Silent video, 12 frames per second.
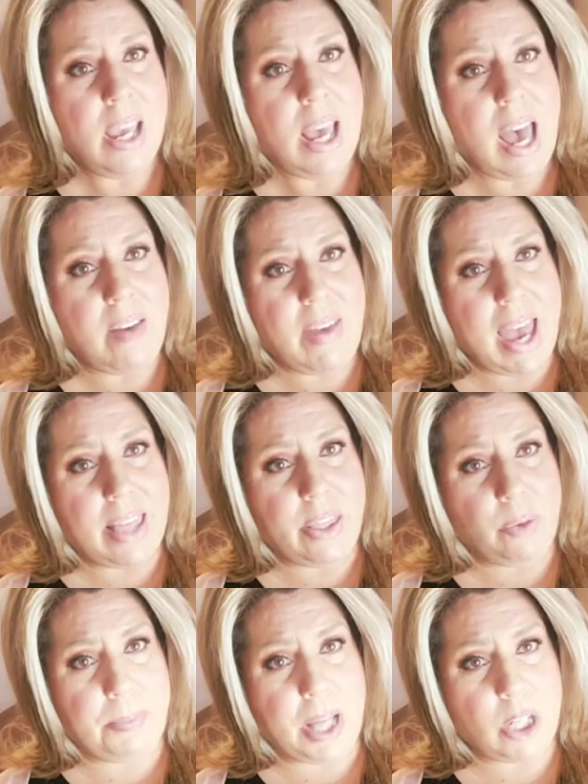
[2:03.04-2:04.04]
I've had
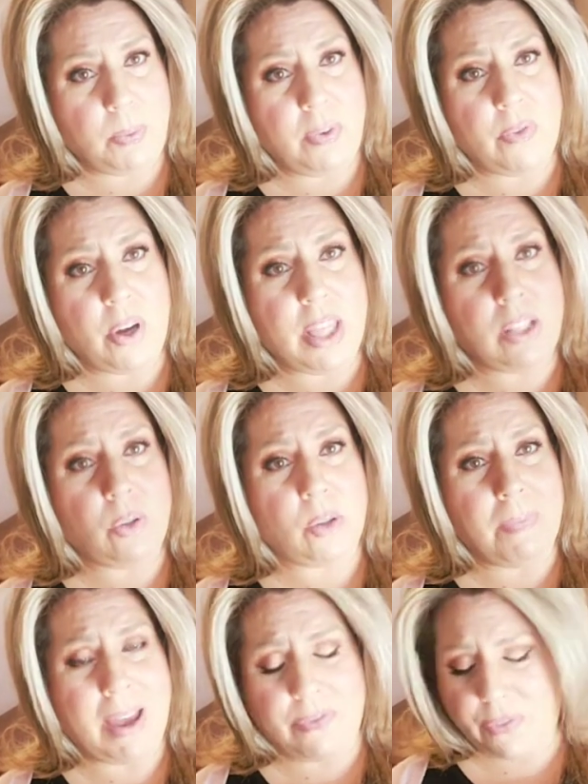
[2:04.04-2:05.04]
their blush before, this was
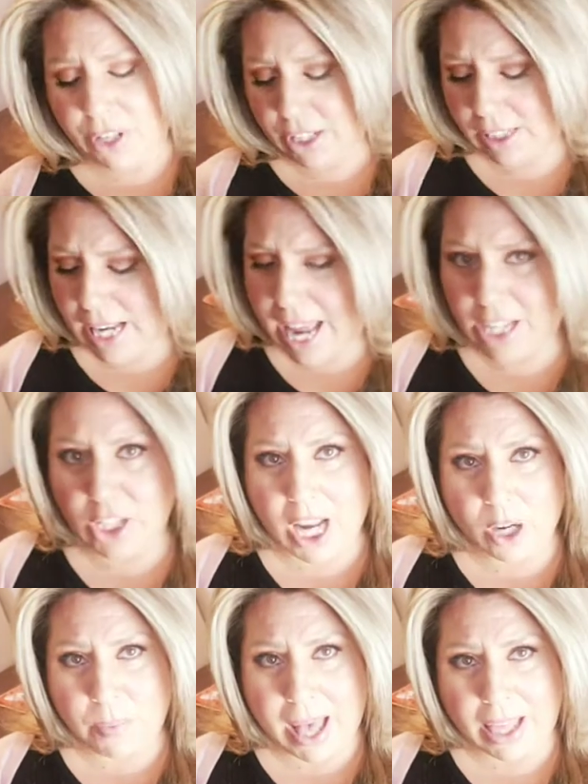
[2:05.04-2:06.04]
my first
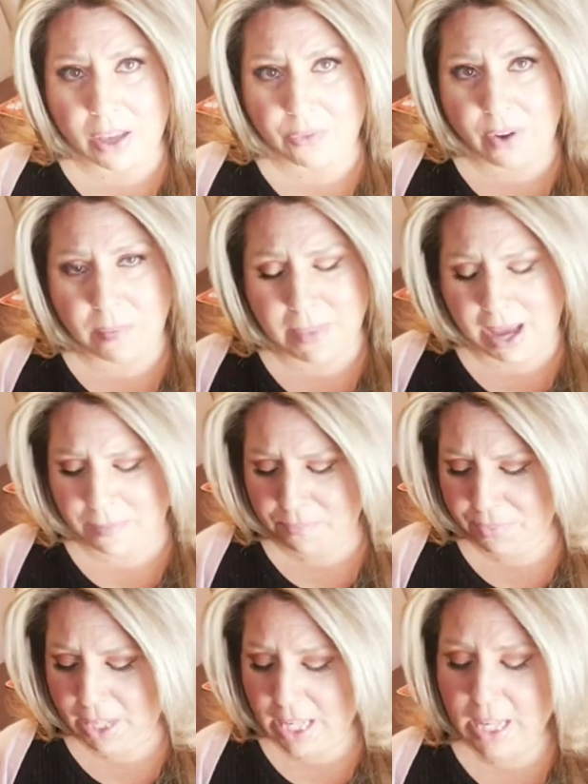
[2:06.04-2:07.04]
eyeshadow palette from them.